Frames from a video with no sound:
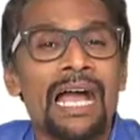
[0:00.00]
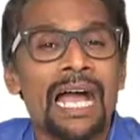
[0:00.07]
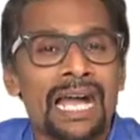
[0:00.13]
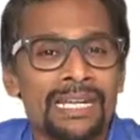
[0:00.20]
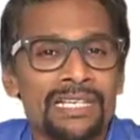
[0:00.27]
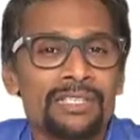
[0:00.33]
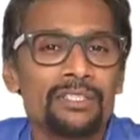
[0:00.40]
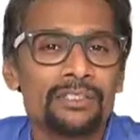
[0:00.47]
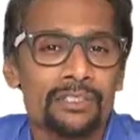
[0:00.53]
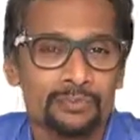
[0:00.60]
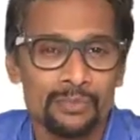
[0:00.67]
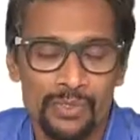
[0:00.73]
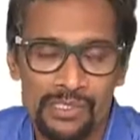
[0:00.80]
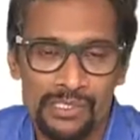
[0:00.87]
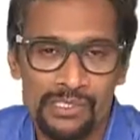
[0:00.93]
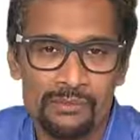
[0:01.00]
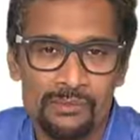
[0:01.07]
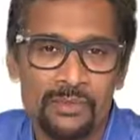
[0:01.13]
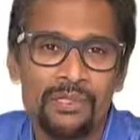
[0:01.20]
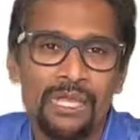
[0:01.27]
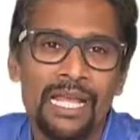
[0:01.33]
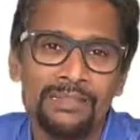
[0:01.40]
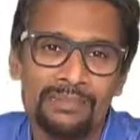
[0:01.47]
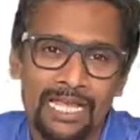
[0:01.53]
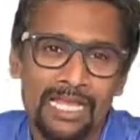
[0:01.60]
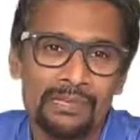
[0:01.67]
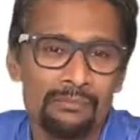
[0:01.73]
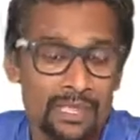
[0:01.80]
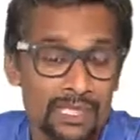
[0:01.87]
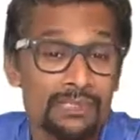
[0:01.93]
added to the principal and
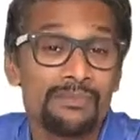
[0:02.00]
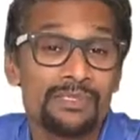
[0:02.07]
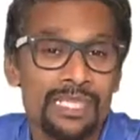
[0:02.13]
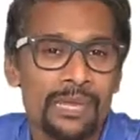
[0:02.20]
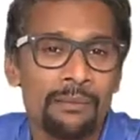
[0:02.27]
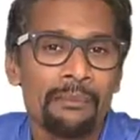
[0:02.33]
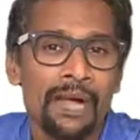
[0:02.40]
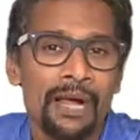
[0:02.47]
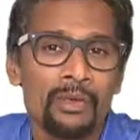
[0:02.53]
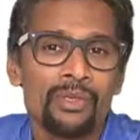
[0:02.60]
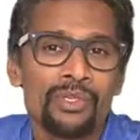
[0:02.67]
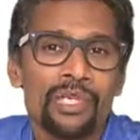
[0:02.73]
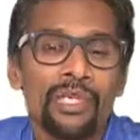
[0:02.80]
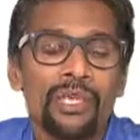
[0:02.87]
that becomes the amount.